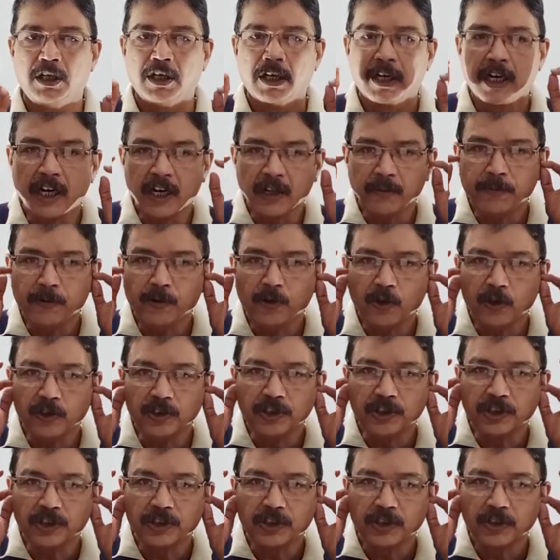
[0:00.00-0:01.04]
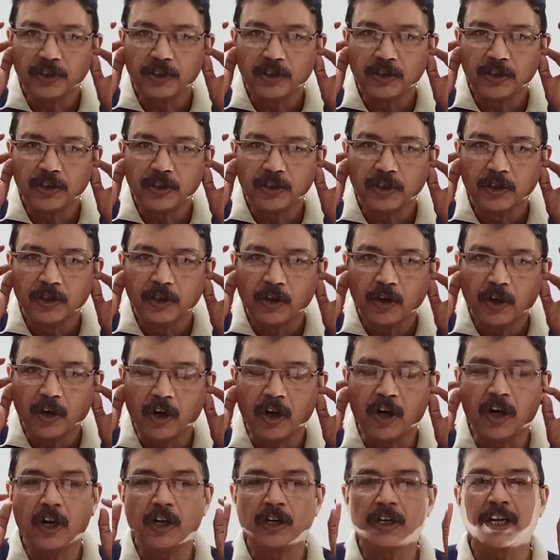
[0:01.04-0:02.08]
headphones
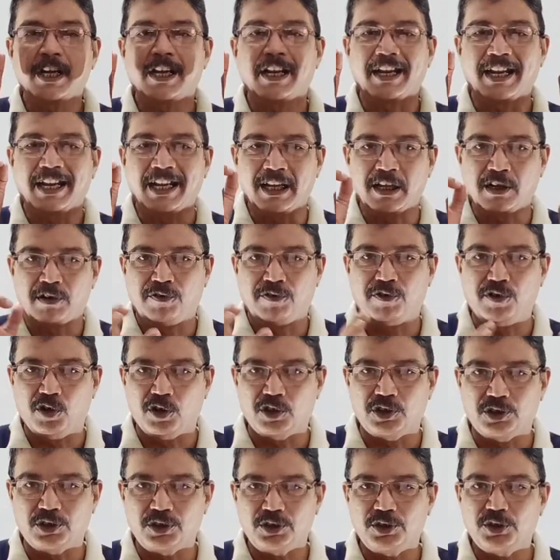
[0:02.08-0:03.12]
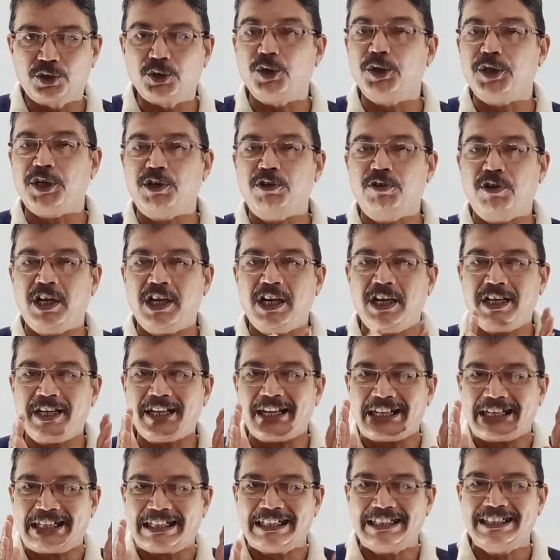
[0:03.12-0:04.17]
or earphones. So you will
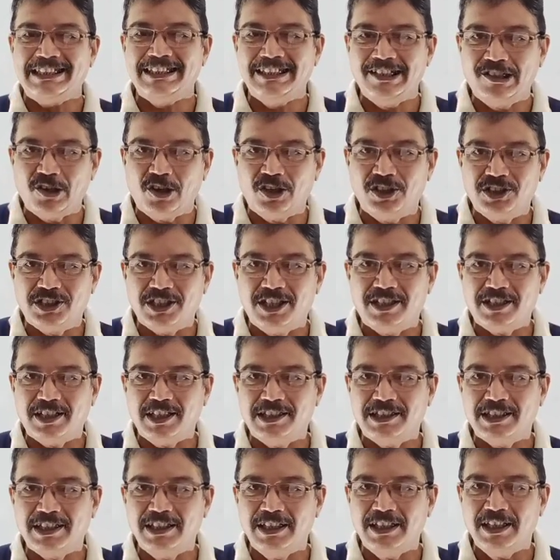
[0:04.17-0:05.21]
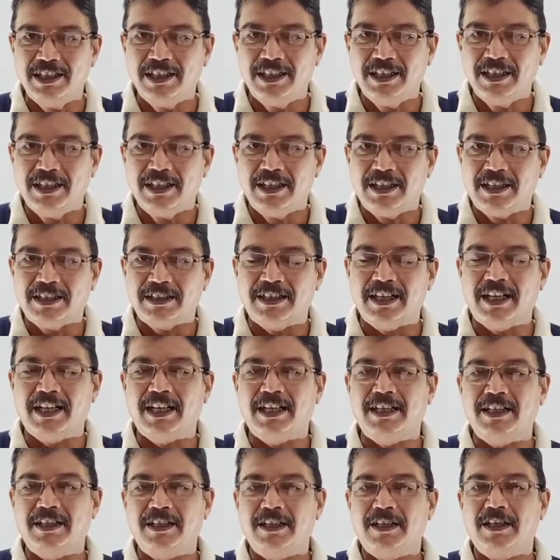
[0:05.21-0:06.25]
increase the concentration.
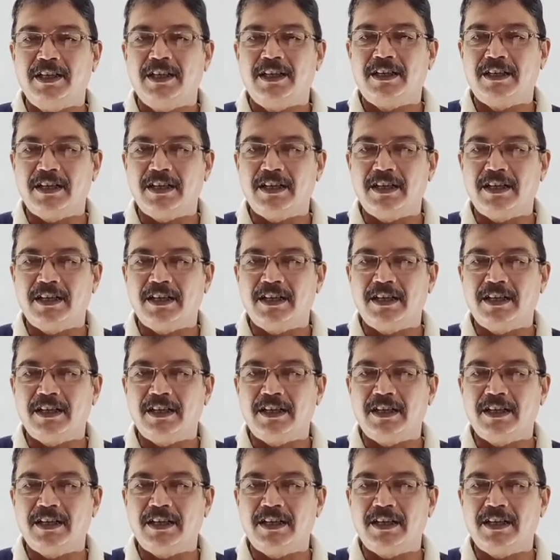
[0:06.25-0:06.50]
Then